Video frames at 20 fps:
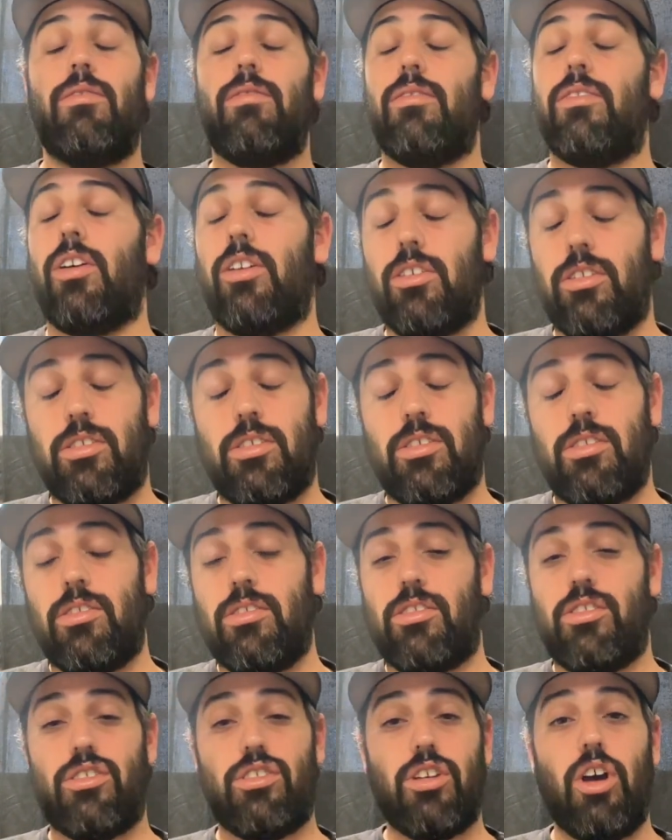There's
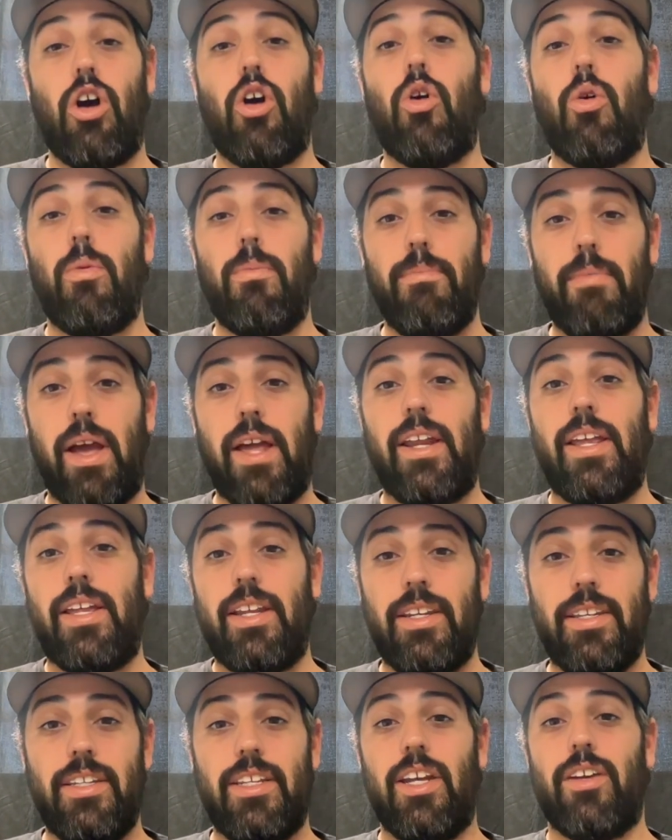so
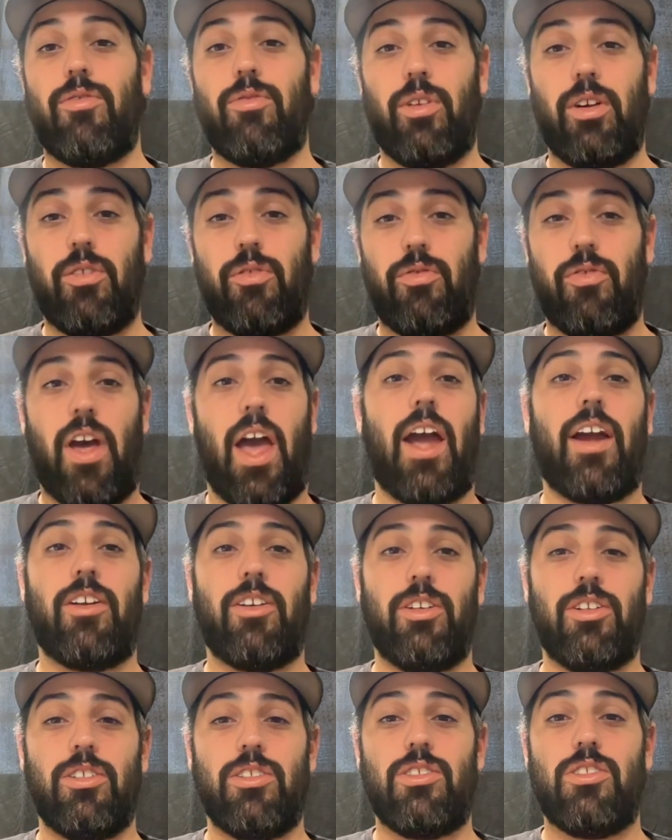many different
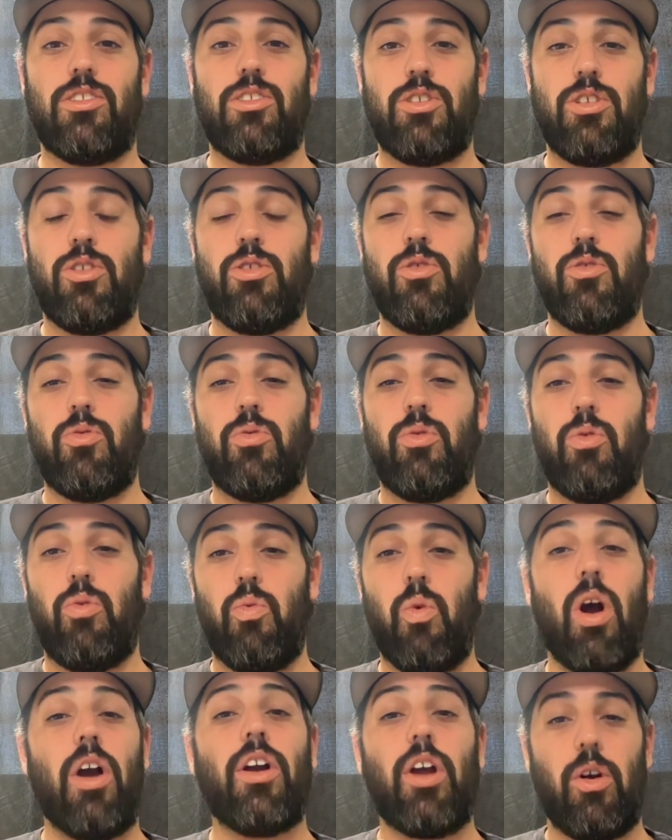factors to
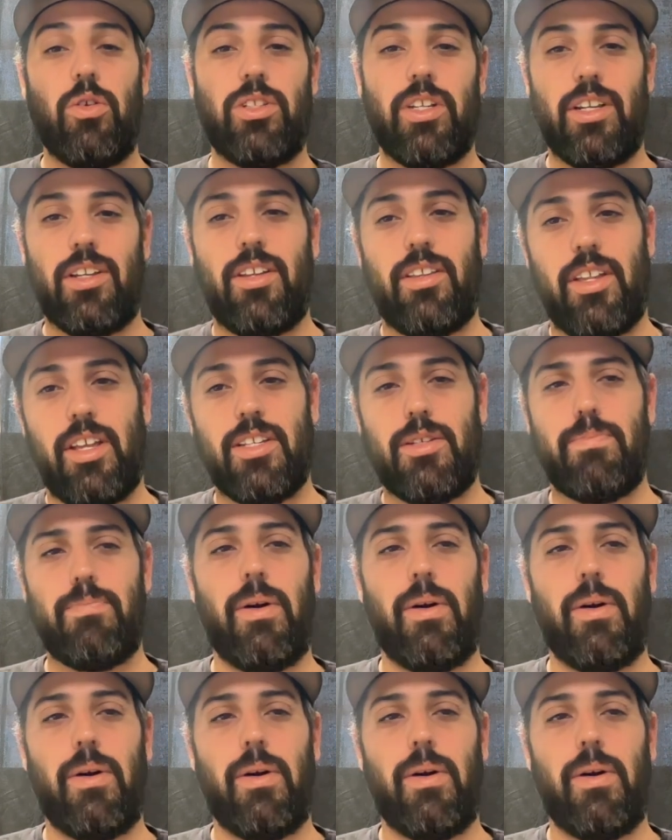what goes into this.